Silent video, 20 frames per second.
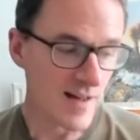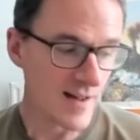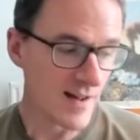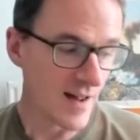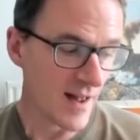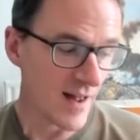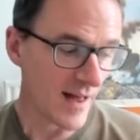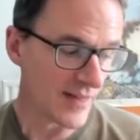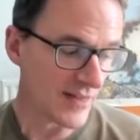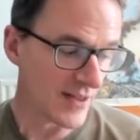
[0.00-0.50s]

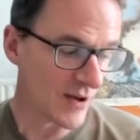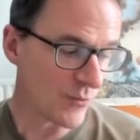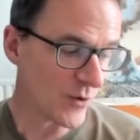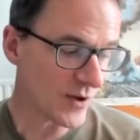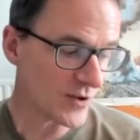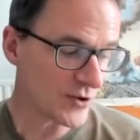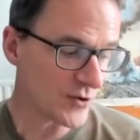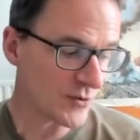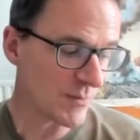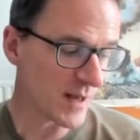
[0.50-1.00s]
And then
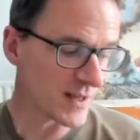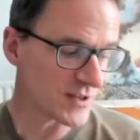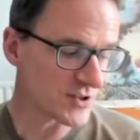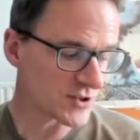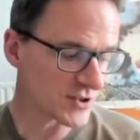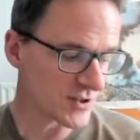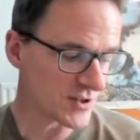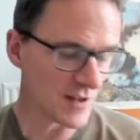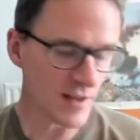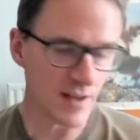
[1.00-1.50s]
when you make
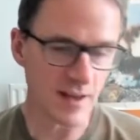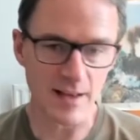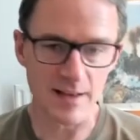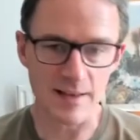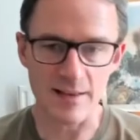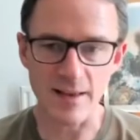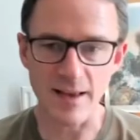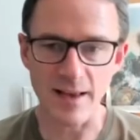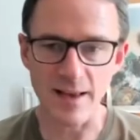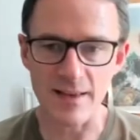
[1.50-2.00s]

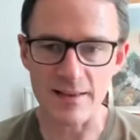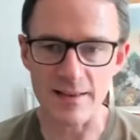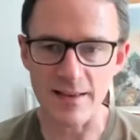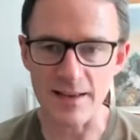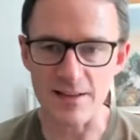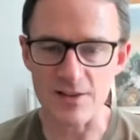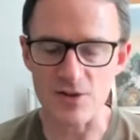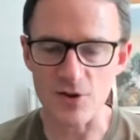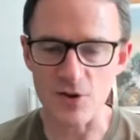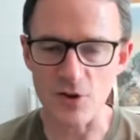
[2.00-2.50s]
in
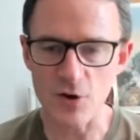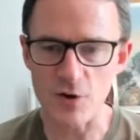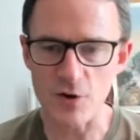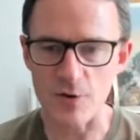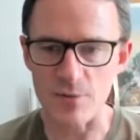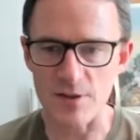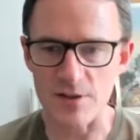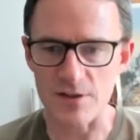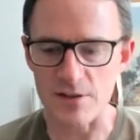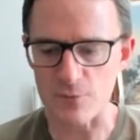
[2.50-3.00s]
Eastern Europe,
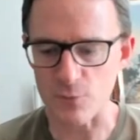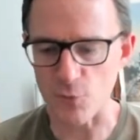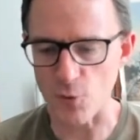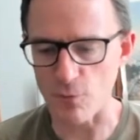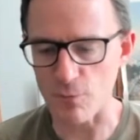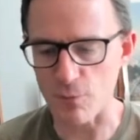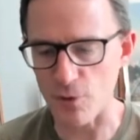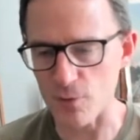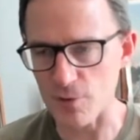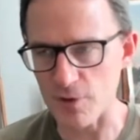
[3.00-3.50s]
this is more
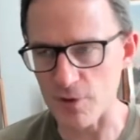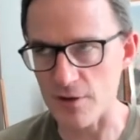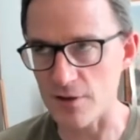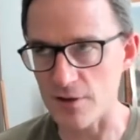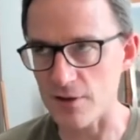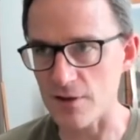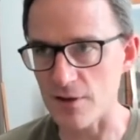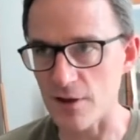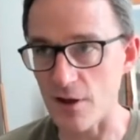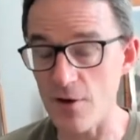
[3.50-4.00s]
popular
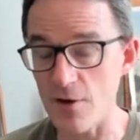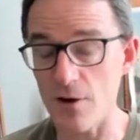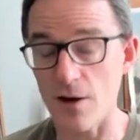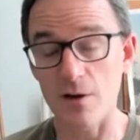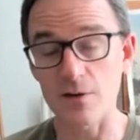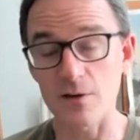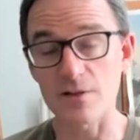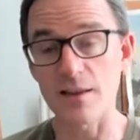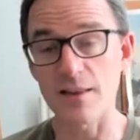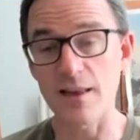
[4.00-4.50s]
than Coke. I
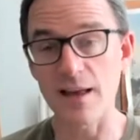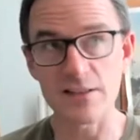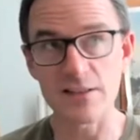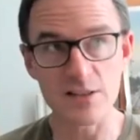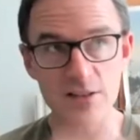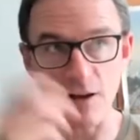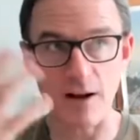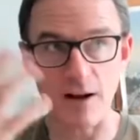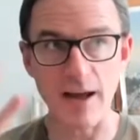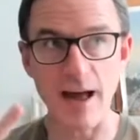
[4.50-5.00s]
was like, that
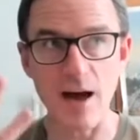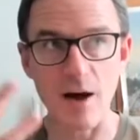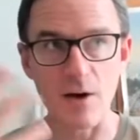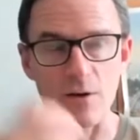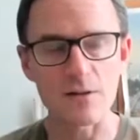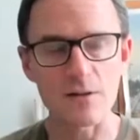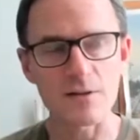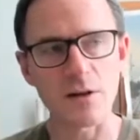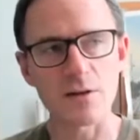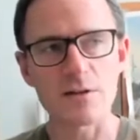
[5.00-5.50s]
stuck out.
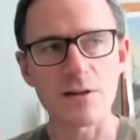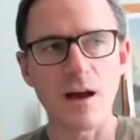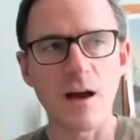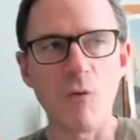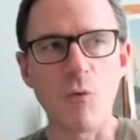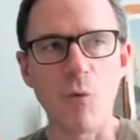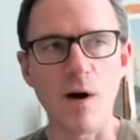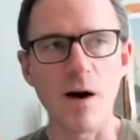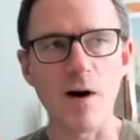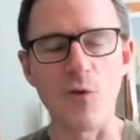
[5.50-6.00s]
because I was like,
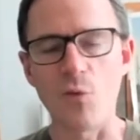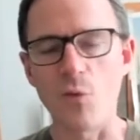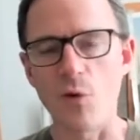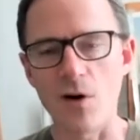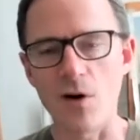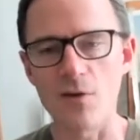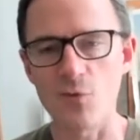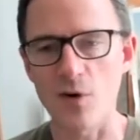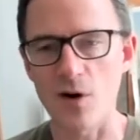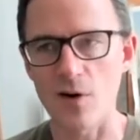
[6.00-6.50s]
wow,
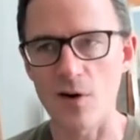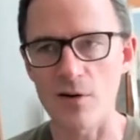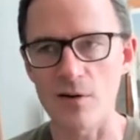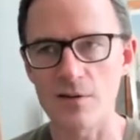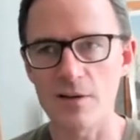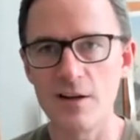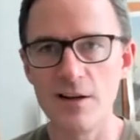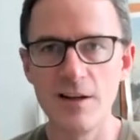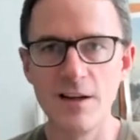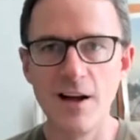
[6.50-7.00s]

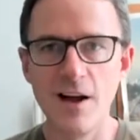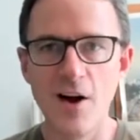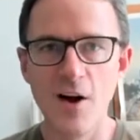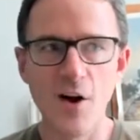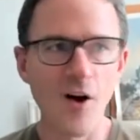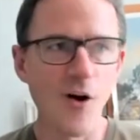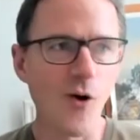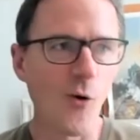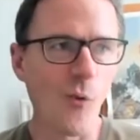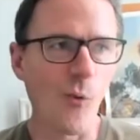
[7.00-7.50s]

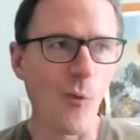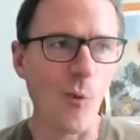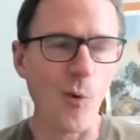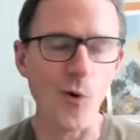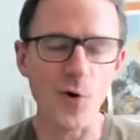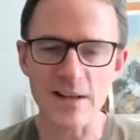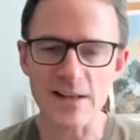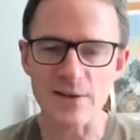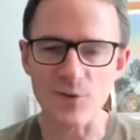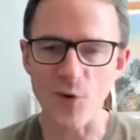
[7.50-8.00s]

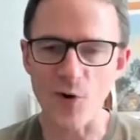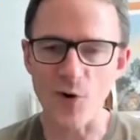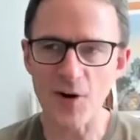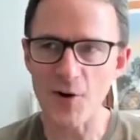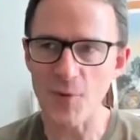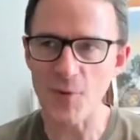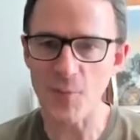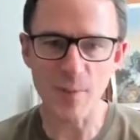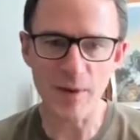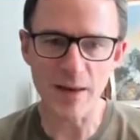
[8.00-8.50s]
what
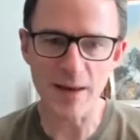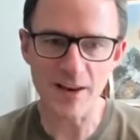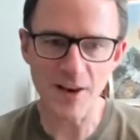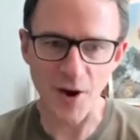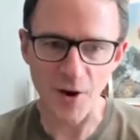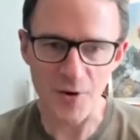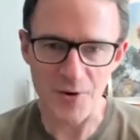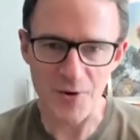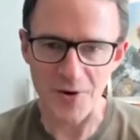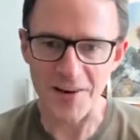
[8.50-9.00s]
can beat
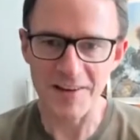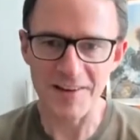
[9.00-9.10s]
Coke?